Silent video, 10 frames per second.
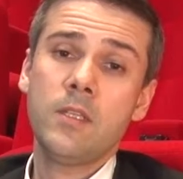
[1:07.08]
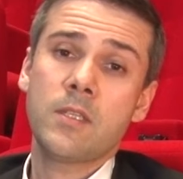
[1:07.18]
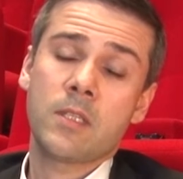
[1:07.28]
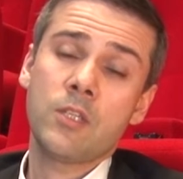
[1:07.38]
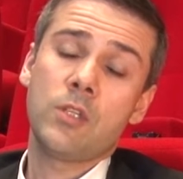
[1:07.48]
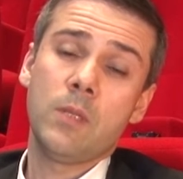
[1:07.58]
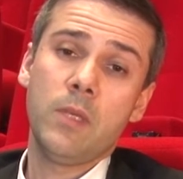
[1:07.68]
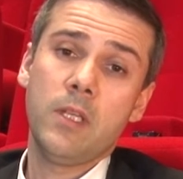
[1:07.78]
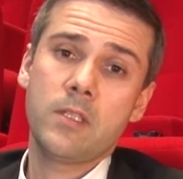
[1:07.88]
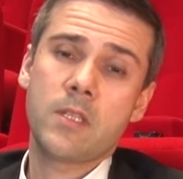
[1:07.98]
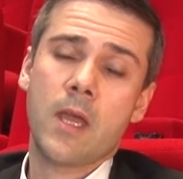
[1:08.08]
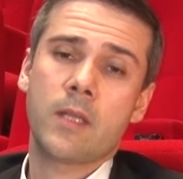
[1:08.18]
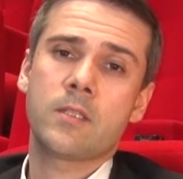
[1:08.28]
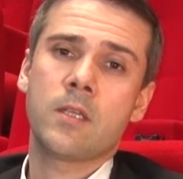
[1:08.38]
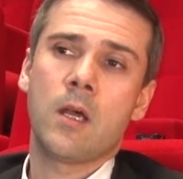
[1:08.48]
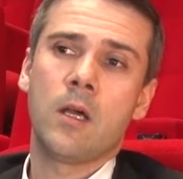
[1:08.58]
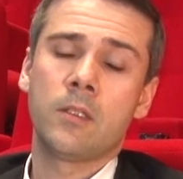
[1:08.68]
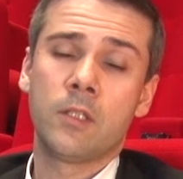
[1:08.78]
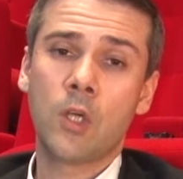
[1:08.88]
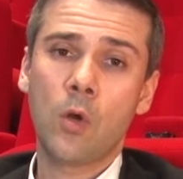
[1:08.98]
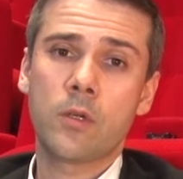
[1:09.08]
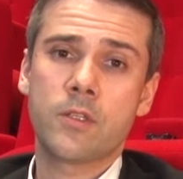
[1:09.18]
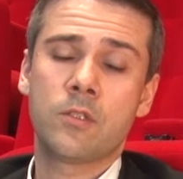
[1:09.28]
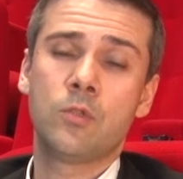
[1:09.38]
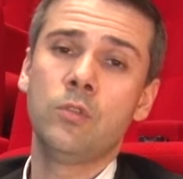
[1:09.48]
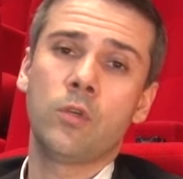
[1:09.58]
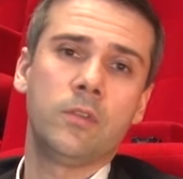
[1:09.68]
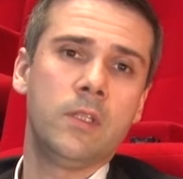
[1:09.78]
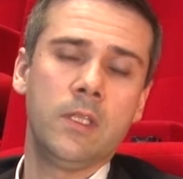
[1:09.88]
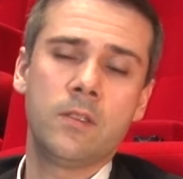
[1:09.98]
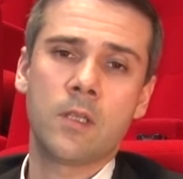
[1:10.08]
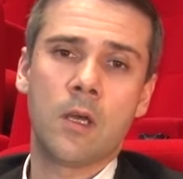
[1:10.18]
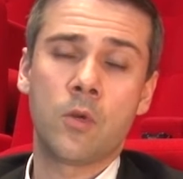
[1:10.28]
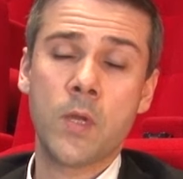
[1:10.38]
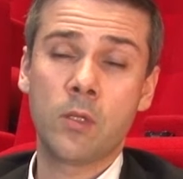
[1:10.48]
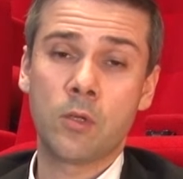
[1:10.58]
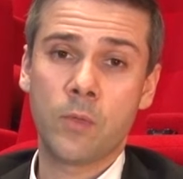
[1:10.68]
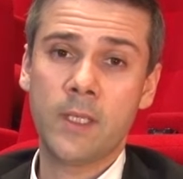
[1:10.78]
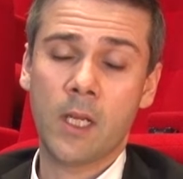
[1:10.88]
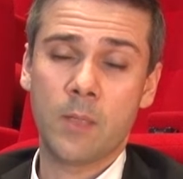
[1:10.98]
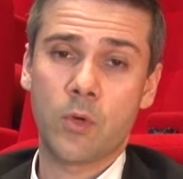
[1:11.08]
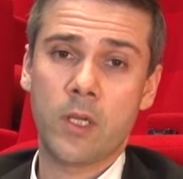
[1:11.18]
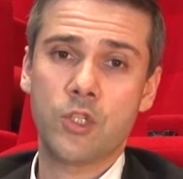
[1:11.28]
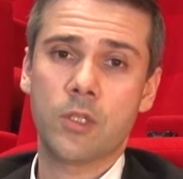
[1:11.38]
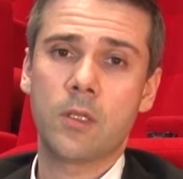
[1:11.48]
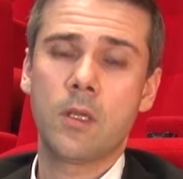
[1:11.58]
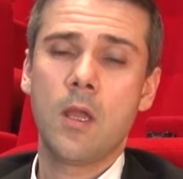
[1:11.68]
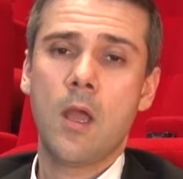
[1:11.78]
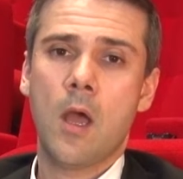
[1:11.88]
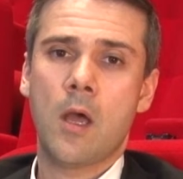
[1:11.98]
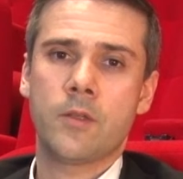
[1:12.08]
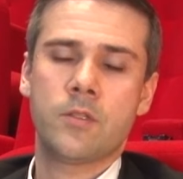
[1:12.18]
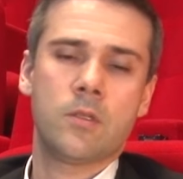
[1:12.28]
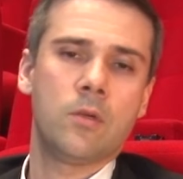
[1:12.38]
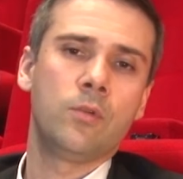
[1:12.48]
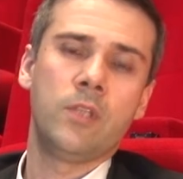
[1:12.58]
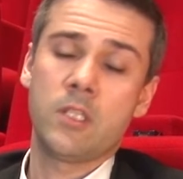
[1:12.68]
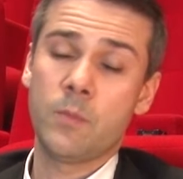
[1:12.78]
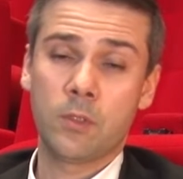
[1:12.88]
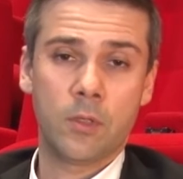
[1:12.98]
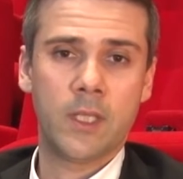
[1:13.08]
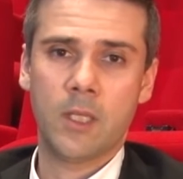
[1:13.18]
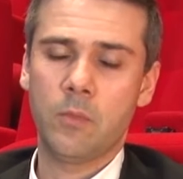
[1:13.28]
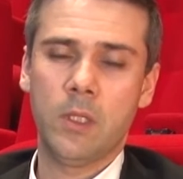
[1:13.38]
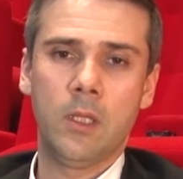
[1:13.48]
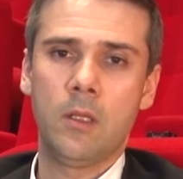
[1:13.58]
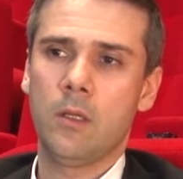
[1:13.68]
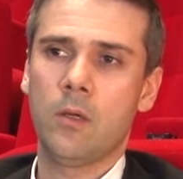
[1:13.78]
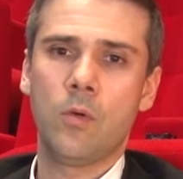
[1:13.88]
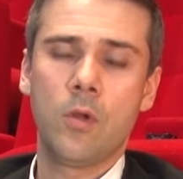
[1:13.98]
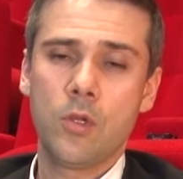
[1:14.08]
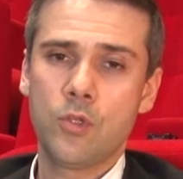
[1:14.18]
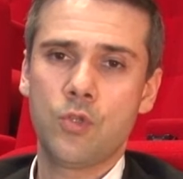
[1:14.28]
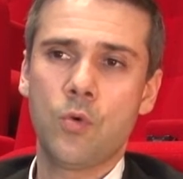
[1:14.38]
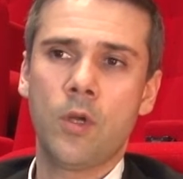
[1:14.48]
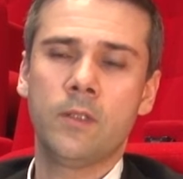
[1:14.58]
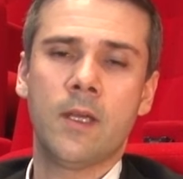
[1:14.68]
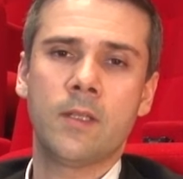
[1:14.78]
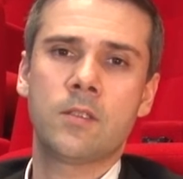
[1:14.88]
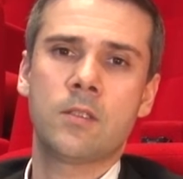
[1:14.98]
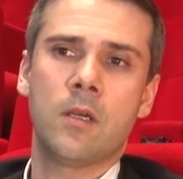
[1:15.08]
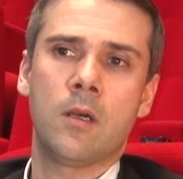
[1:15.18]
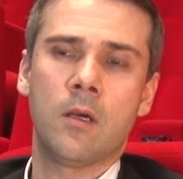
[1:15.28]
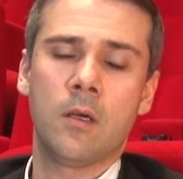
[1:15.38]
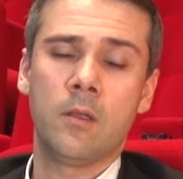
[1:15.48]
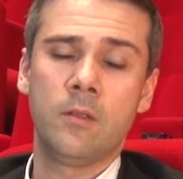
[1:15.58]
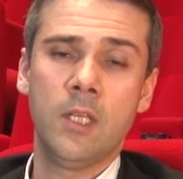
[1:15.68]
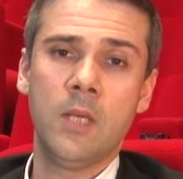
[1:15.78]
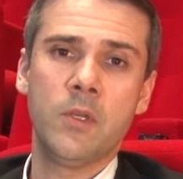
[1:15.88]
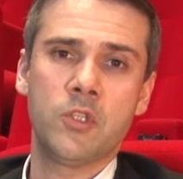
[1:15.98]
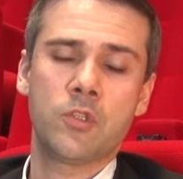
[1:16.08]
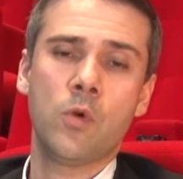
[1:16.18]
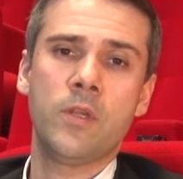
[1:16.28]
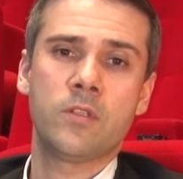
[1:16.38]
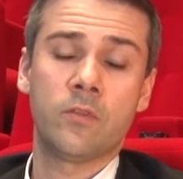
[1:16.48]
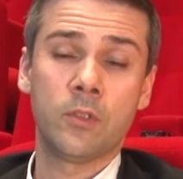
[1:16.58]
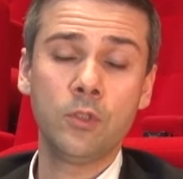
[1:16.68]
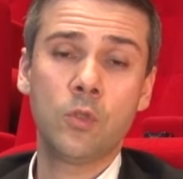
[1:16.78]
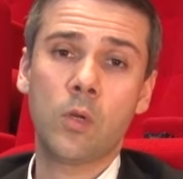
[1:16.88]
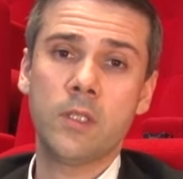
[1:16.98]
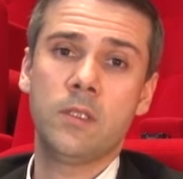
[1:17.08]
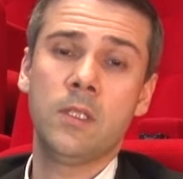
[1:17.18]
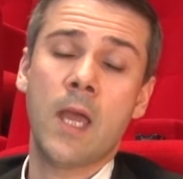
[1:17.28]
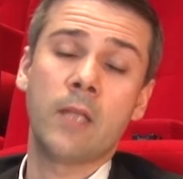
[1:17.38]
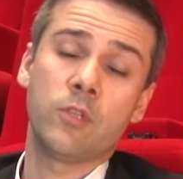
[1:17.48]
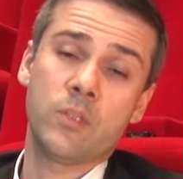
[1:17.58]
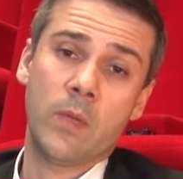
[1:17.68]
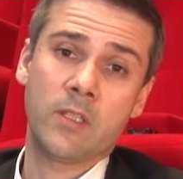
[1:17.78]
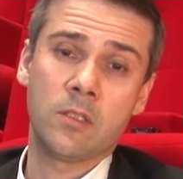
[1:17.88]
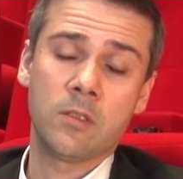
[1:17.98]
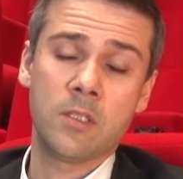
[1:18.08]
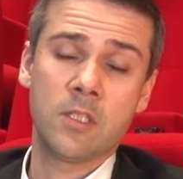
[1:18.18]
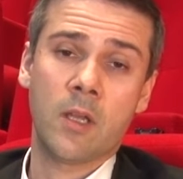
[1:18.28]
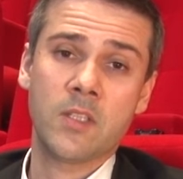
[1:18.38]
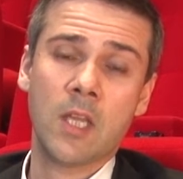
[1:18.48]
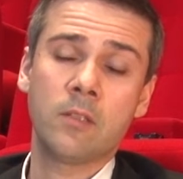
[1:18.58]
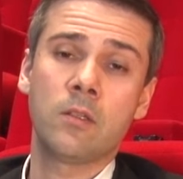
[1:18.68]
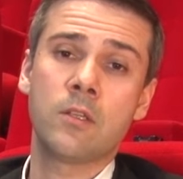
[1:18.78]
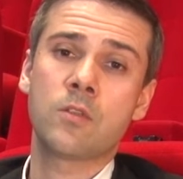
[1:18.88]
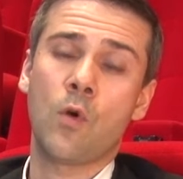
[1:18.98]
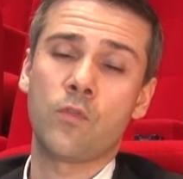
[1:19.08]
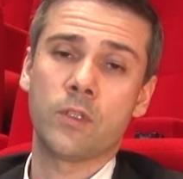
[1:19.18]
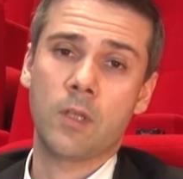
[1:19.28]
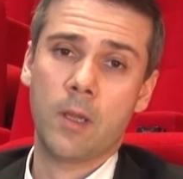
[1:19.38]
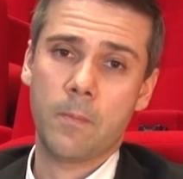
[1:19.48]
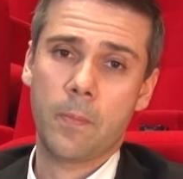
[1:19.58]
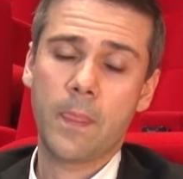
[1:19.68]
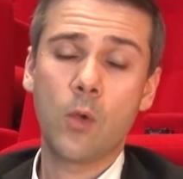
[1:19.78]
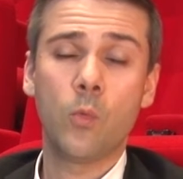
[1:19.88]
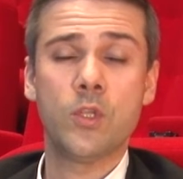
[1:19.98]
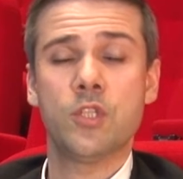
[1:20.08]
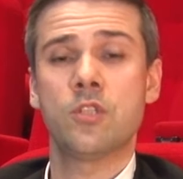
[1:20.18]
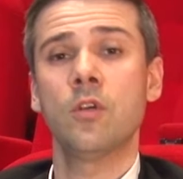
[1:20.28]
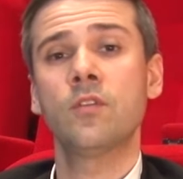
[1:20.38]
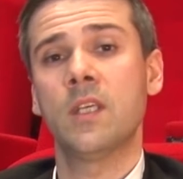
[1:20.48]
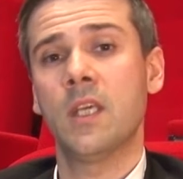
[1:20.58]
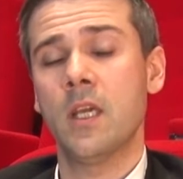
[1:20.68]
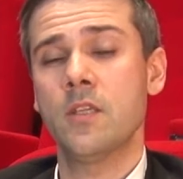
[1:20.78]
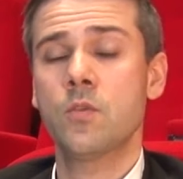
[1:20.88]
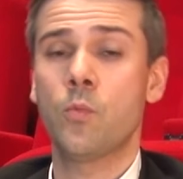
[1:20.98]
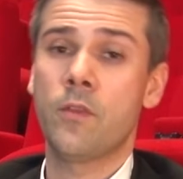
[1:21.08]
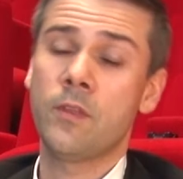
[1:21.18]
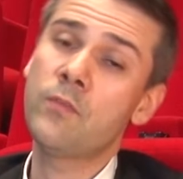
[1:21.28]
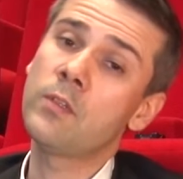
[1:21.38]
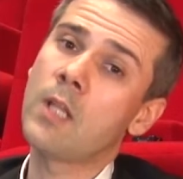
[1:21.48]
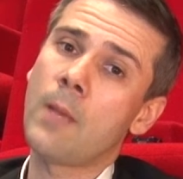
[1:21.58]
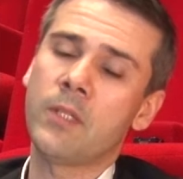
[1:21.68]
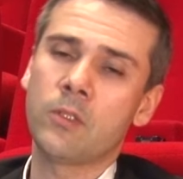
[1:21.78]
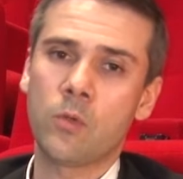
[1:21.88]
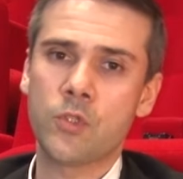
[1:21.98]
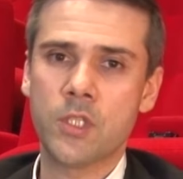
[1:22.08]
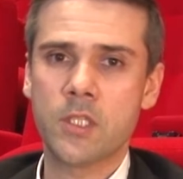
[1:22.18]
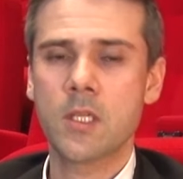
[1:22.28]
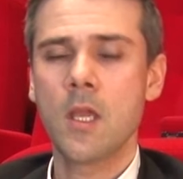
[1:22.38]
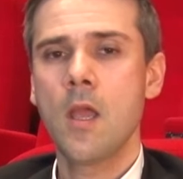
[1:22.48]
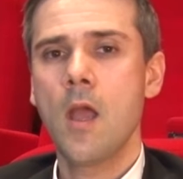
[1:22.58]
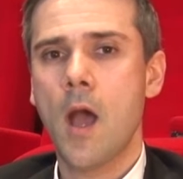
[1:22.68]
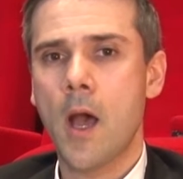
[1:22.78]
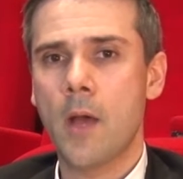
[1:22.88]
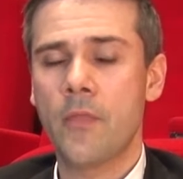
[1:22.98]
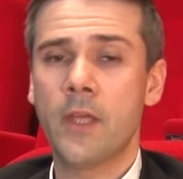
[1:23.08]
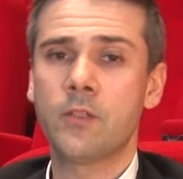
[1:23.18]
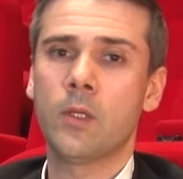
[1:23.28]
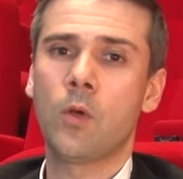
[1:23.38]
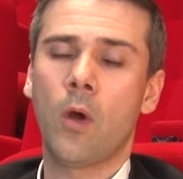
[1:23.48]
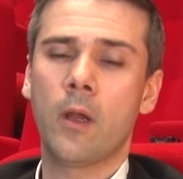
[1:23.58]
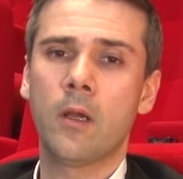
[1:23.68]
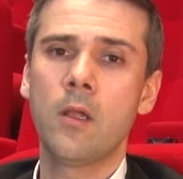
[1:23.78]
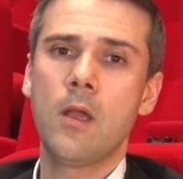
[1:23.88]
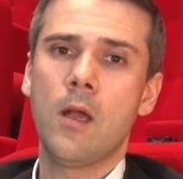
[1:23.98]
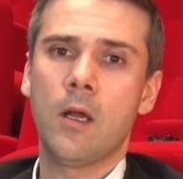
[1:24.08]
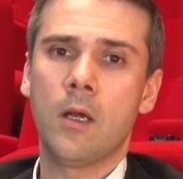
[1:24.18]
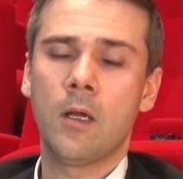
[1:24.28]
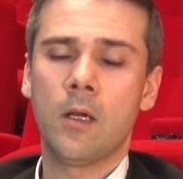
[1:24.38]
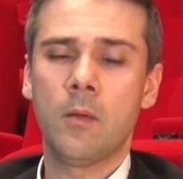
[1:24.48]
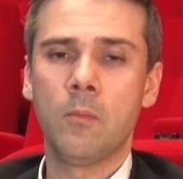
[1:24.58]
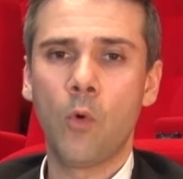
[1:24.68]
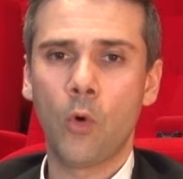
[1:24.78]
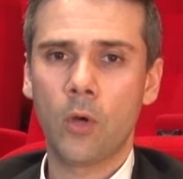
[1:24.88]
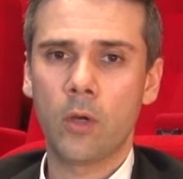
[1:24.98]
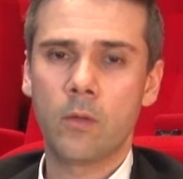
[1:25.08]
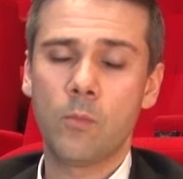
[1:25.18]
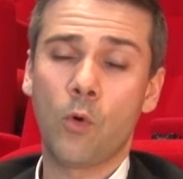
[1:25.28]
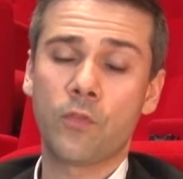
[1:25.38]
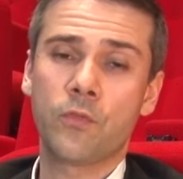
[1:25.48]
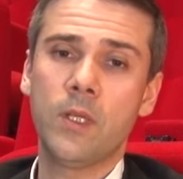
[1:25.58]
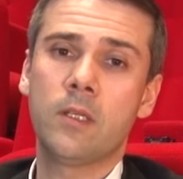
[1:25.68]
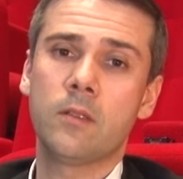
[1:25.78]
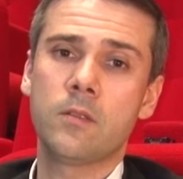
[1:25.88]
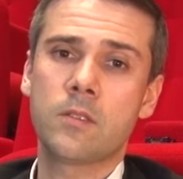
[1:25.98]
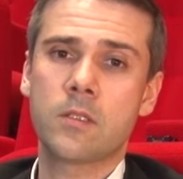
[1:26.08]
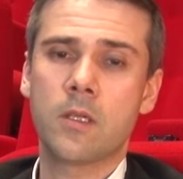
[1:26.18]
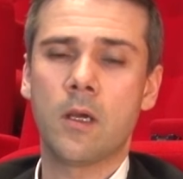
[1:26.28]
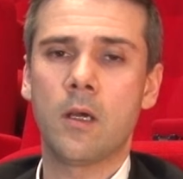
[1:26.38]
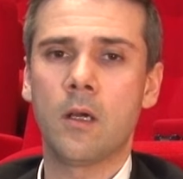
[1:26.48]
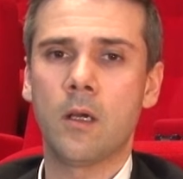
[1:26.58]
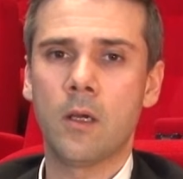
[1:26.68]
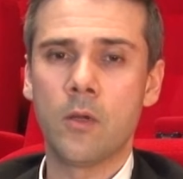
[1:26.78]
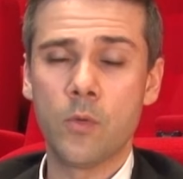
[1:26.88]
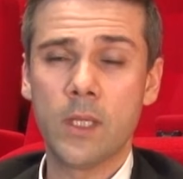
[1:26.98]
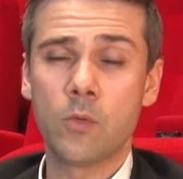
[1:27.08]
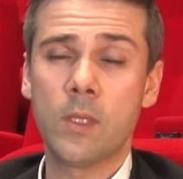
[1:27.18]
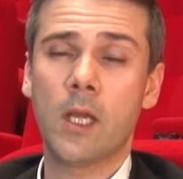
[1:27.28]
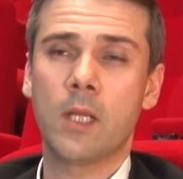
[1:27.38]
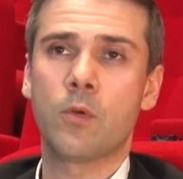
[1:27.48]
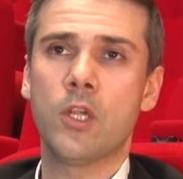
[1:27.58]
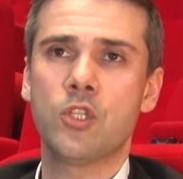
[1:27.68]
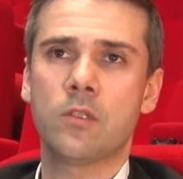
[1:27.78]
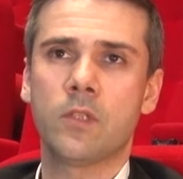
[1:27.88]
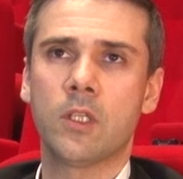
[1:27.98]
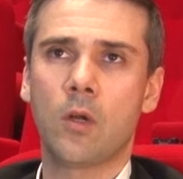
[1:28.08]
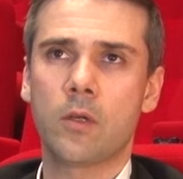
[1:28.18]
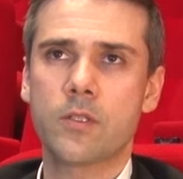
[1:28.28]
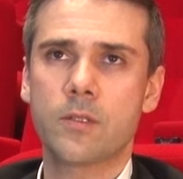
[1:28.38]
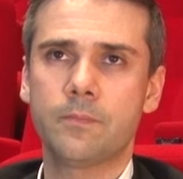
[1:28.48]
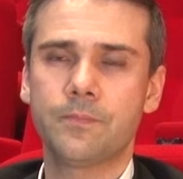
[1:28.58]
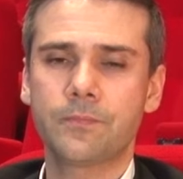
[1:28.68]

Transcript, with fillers: This essentially means that uh, the colors do not need uh, regular recalibration, uh, so the exhibitor can be you know, sure that uh, the image is always of good quality and respects the D C I standards over time, which is not the case with different lamp technologies uh, that require uh, more, more frequent uh, re recalibration of the colors.